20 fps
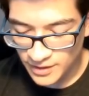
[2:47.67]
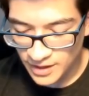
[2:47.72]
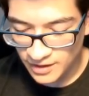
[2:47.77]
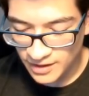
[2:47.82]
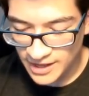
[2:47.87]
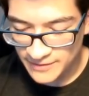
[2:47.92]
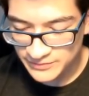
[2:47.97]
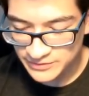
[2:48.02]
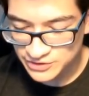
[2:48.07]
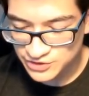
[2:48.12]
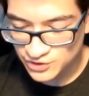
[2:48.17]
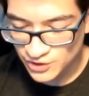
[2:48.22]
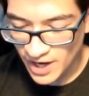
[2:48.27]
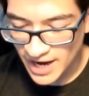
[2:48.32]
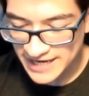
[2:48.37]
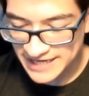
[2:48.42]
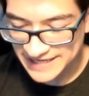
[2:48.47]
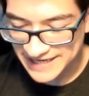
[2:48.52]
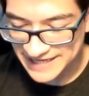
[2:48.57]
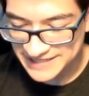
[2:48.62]
Well, I've been
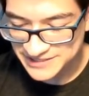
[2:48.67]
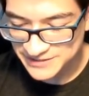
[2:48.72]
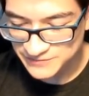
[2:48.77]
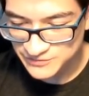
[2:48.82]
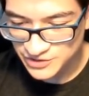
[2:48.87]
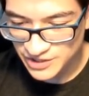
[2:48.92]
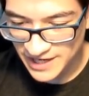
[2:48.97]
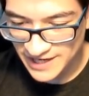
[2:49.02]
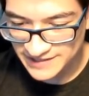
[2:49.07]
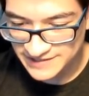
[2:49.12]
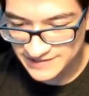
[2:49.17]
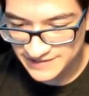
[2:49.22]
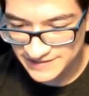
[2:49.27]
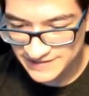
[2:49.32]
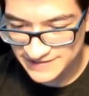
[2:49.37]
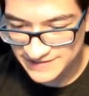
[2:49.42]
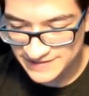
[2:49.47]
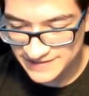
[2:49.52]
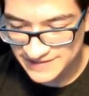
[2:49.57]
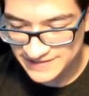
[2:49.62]
trying to get some
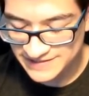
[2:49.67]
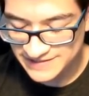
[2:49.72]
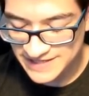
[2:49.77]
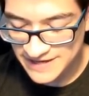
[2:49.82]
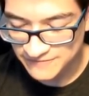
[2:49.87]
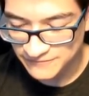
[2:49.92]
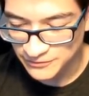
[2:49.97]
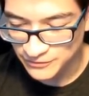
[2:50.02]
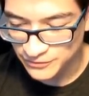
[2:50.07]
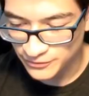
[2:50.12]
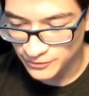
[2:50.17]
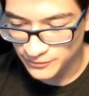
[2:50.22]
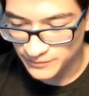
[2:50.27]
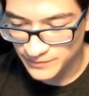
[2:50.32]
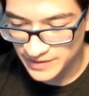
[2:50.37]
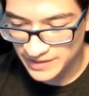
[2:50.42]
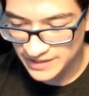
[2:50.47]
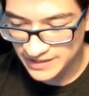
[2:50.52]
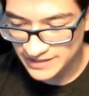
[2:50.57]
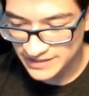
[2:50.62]
chances. It is 73rd
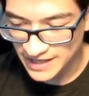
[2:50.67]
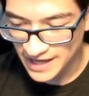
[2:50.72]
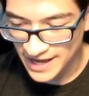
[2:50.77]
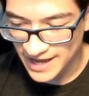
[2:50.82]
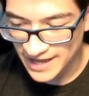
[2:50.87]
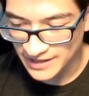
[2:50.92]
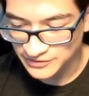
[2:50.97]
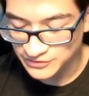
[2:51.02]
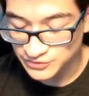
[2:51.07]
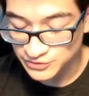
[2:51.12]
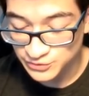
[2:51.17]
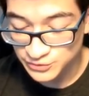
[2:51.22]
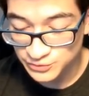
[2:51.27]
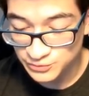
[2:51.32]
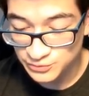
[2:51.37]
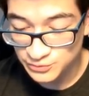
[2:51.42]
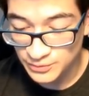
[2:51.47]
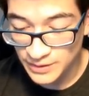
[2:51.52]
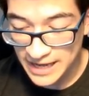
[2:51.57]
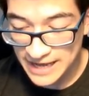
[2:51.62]
minute. I
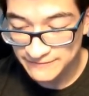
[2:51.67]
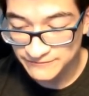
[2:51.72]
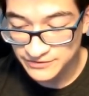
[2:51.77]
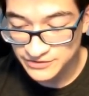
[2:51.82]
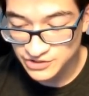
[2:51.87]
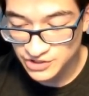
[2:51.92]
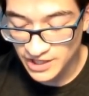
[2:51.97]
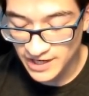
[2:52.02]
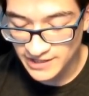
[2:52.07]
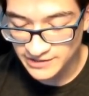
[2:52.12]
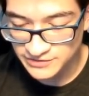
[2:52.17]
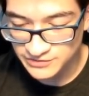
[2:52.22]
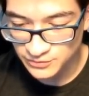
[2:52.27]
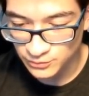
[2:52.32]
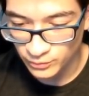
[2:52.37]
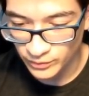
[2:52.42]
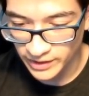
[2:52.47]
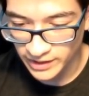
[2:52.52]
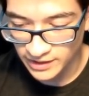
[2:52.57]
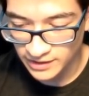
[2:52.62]
do have the chance to
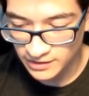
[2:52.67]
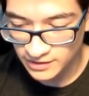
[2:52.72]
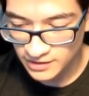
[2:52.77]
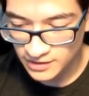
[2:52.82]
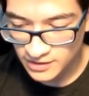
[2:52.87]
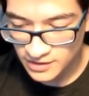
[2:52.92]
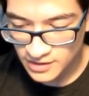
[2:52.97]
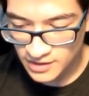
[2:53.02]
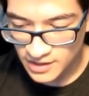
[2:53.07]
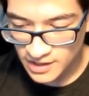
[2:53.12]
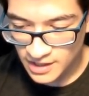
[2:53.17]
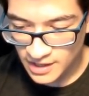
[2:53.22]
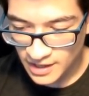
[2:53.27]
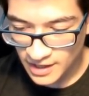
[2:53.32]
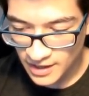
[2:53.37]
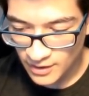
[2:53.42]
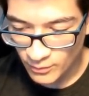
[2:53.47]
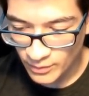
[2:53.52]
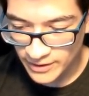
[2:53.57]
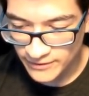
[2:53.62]
win.
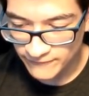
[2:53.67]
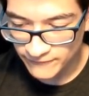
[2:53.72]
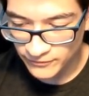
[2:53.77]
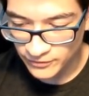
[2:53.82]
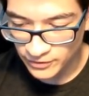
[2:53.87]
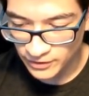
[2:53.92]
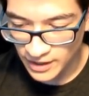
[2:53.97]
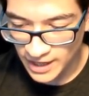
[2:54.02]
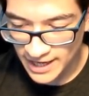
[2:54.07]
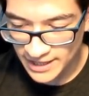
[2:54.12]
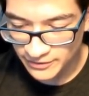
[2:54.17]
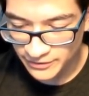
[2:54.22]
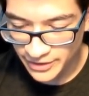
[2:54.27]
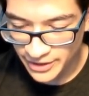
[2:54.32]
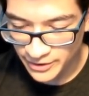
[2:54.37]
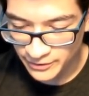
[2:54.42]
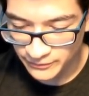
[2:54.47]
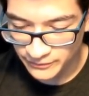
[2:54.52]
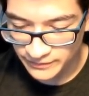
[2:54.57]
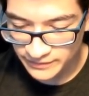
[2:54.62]
However, I don't
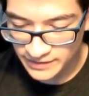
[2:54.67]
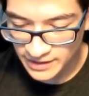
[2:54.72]
know.